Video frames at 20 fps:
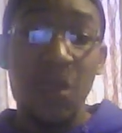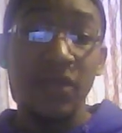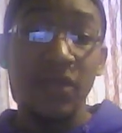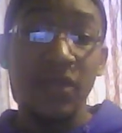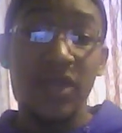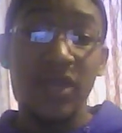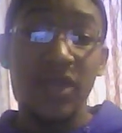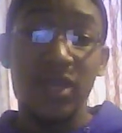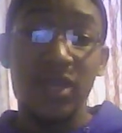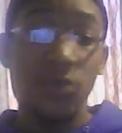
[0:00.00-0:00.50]

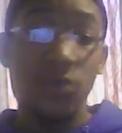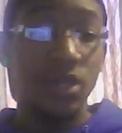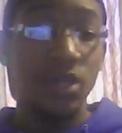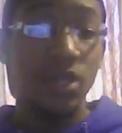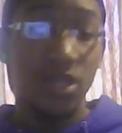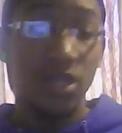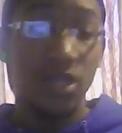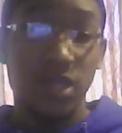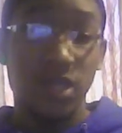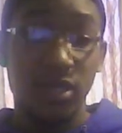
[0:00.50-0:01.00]
that you can
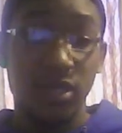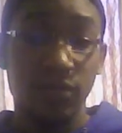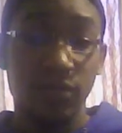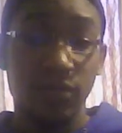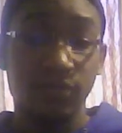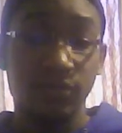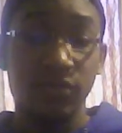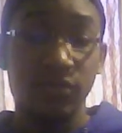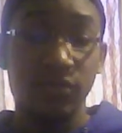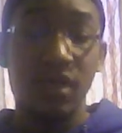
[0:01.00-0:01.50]
learn.
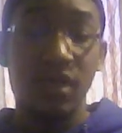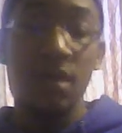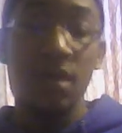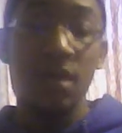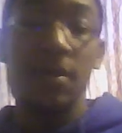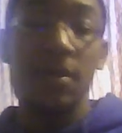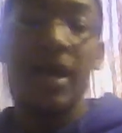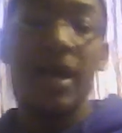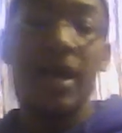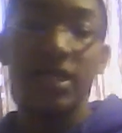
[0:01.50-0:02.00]

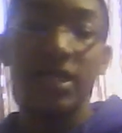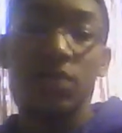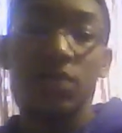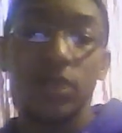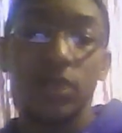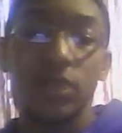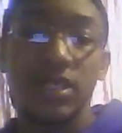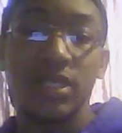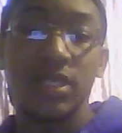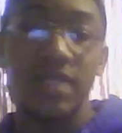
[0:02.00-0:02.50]
But I just
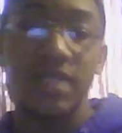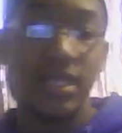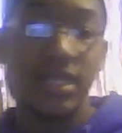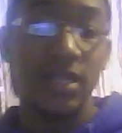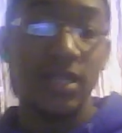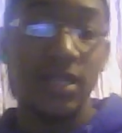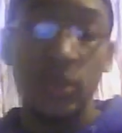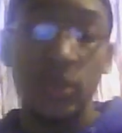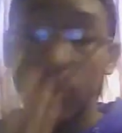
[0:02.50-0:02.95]
wanted to take that little